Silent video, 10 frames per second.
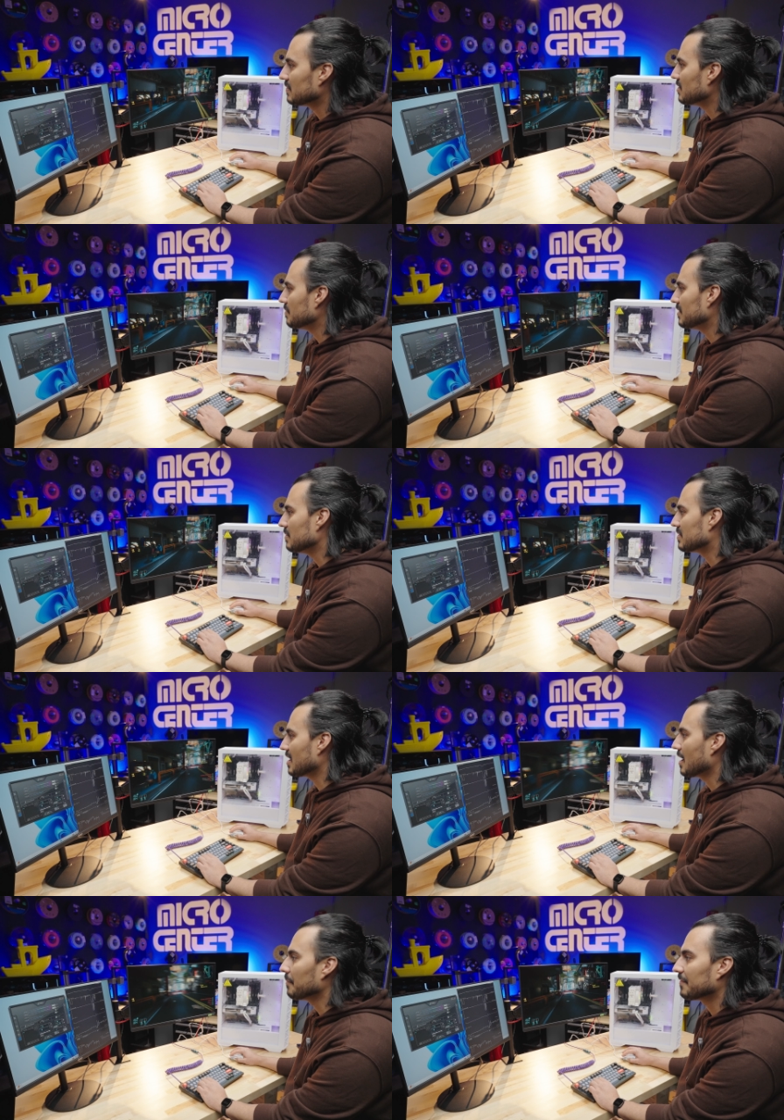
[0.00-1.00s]
GPU
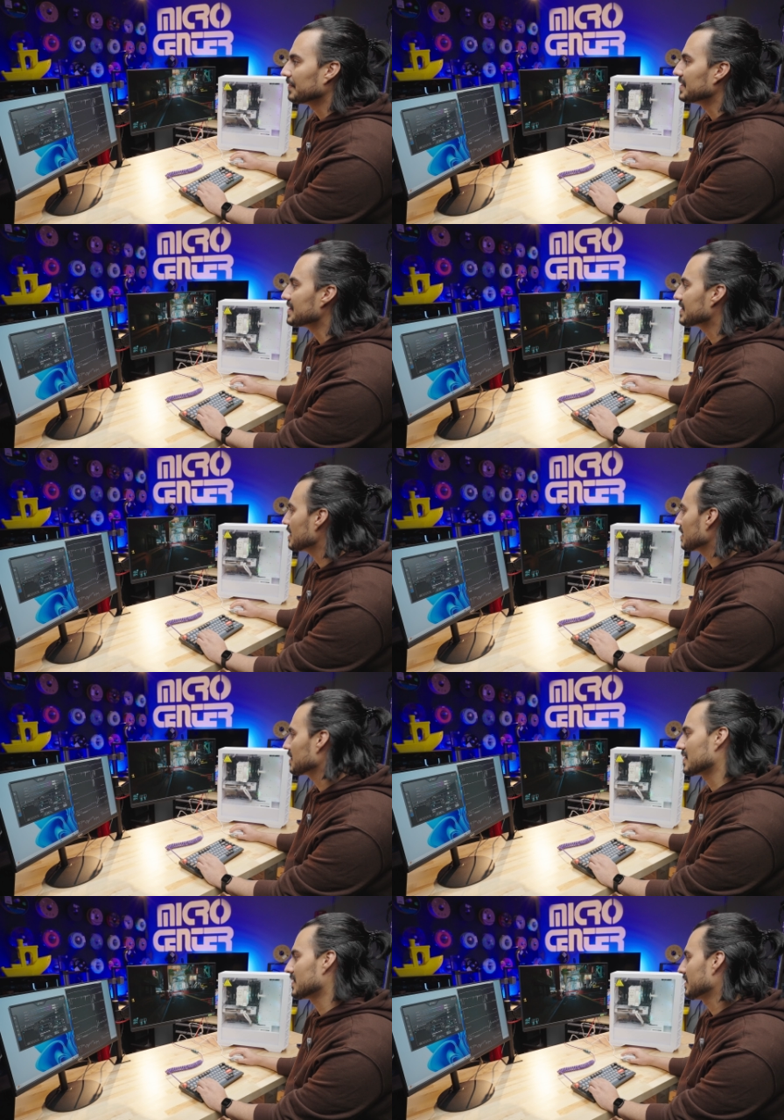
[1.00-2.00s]
temp
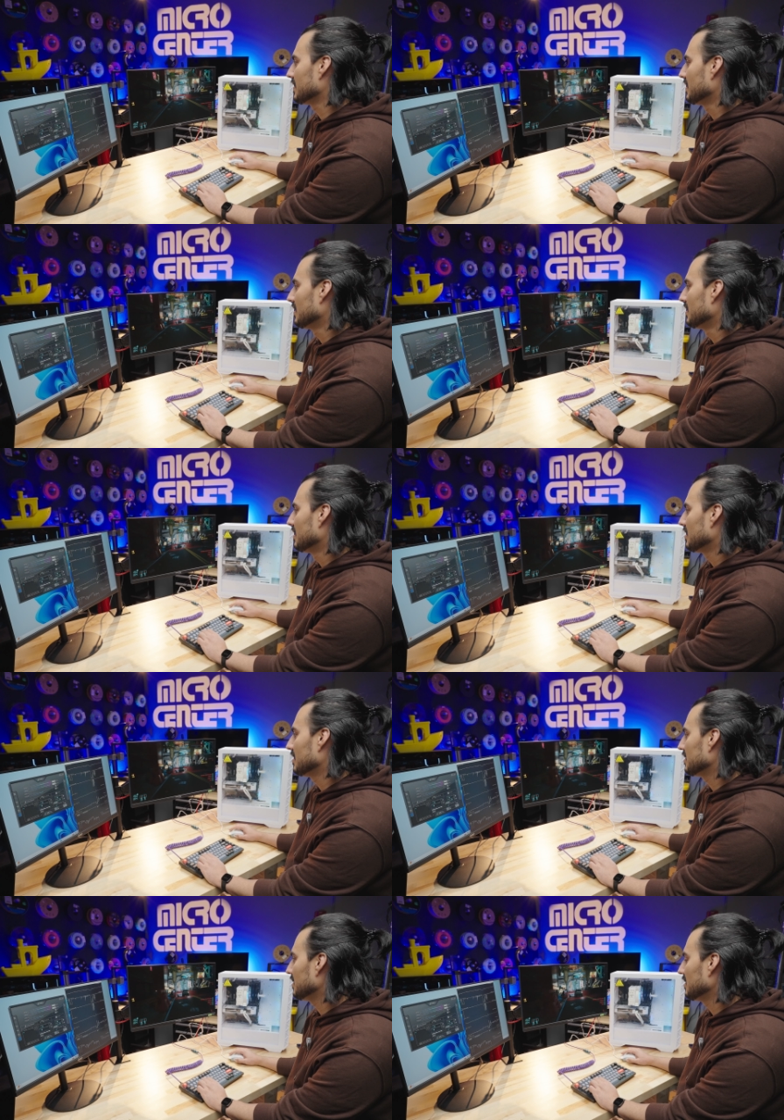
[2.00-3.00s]
56.
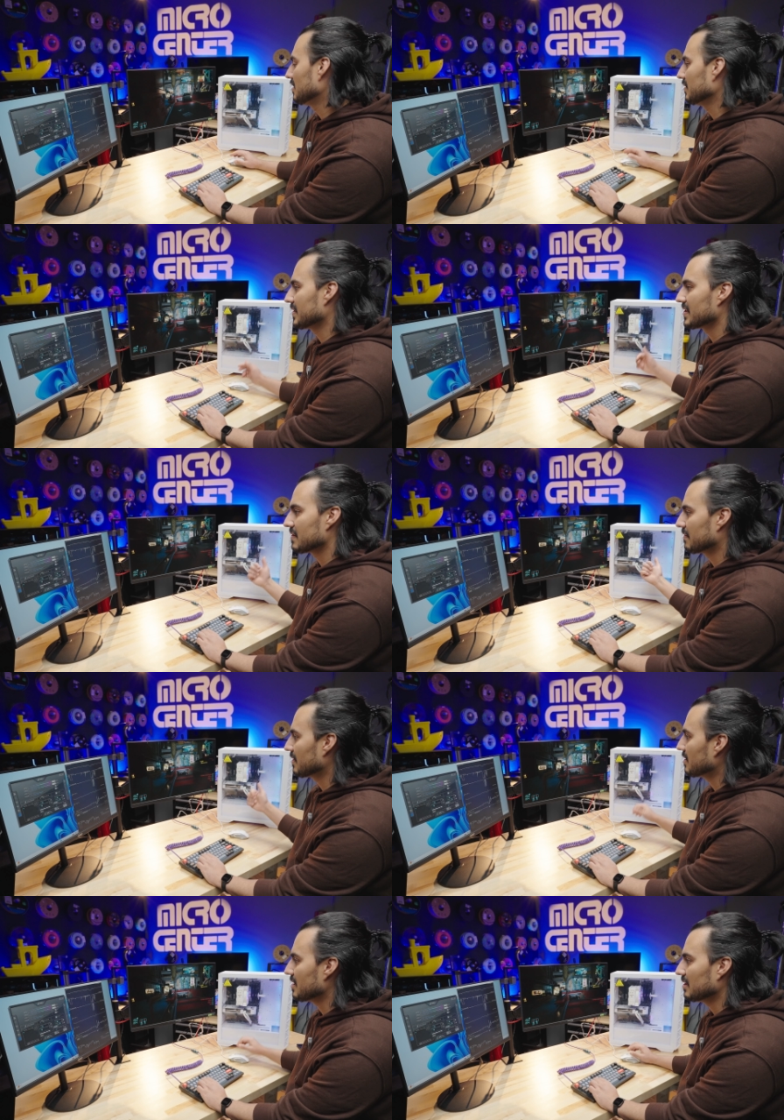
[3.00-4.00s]
You know, this is a
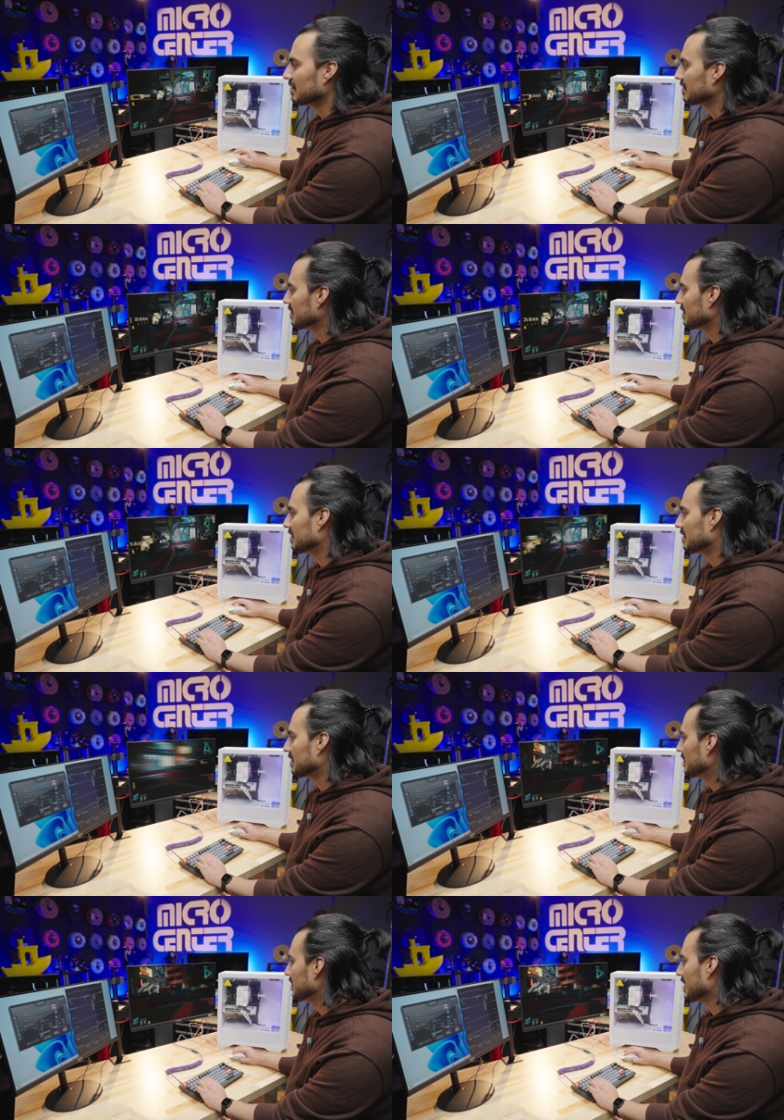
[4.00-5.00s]
very
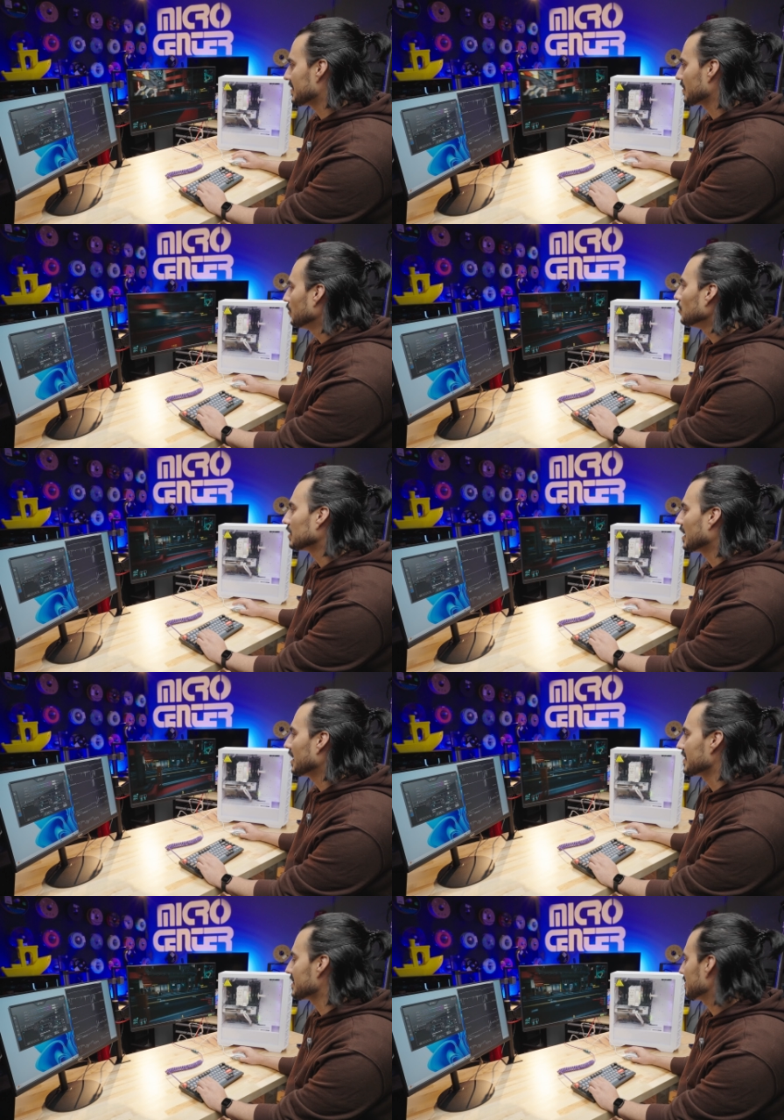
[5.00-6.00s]
nice, cool case.